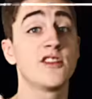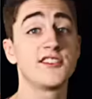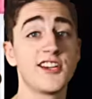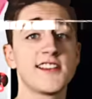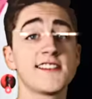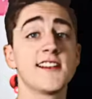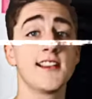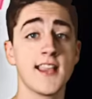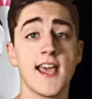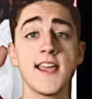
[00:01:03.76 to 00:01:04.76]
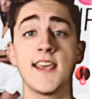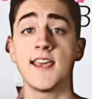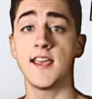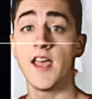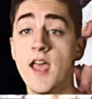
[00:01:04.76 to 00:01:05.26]
was just a
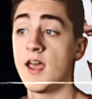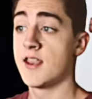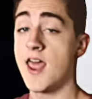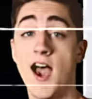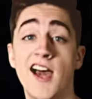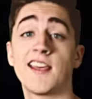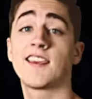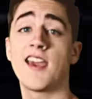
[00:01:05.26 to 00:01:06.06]
lady, not a